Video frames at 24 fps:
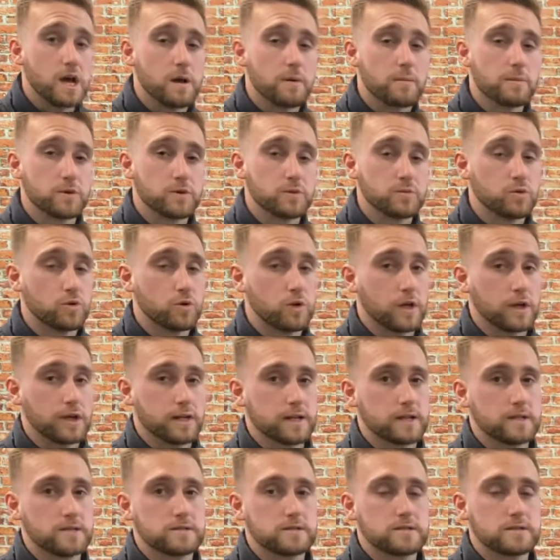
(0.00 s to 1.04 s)
you're more
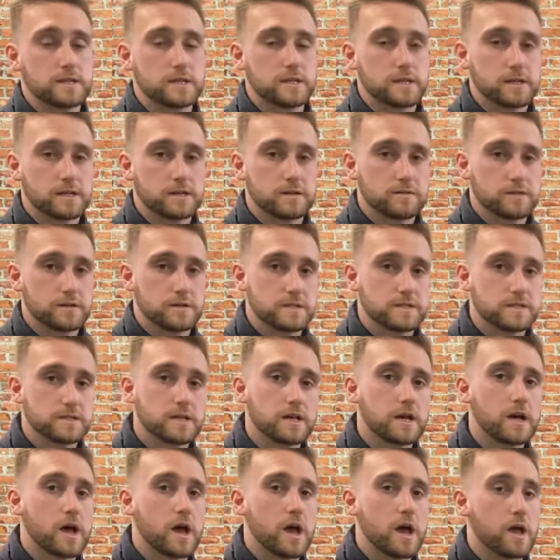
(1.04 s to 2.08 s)
likely to see an increase
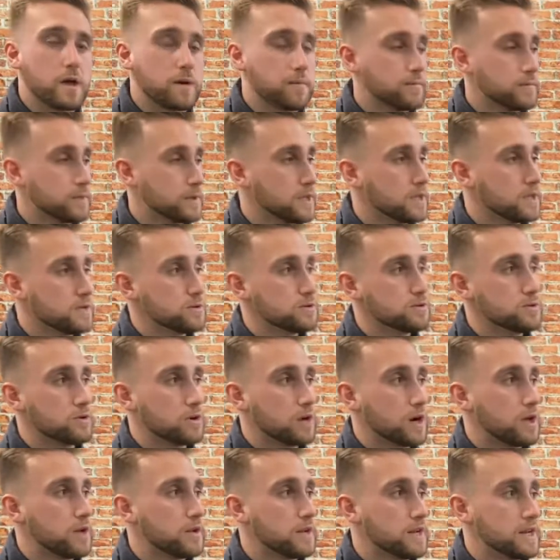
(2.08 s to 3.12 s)
in your
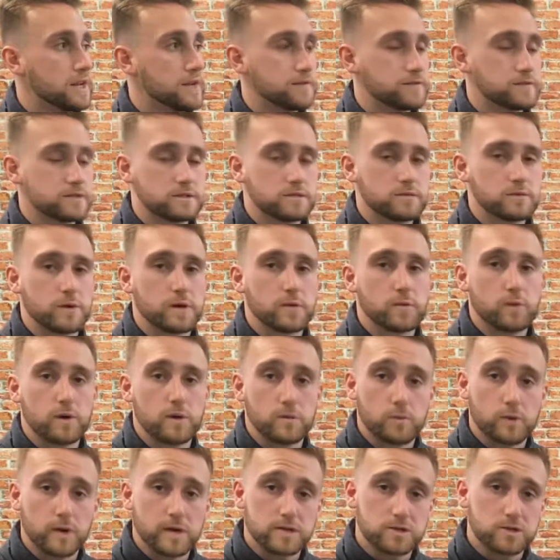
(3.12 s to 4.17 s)
kind of lifts
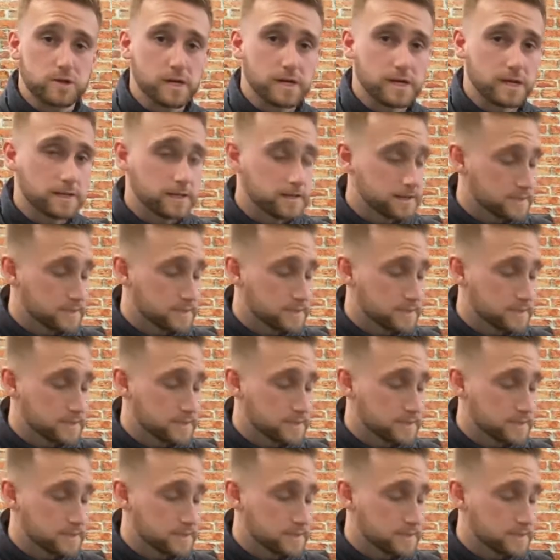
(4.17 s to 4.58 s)
when weight training.